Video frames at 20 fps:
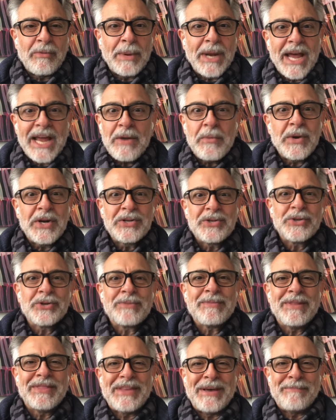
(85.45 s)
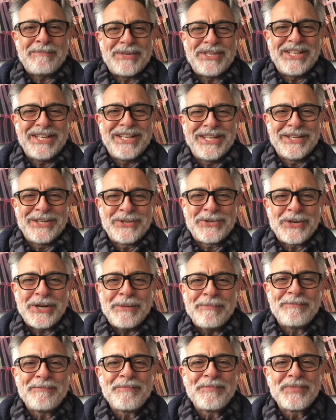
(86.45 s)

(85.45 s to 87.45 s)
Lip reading: But I don't want to talk about that particular trip.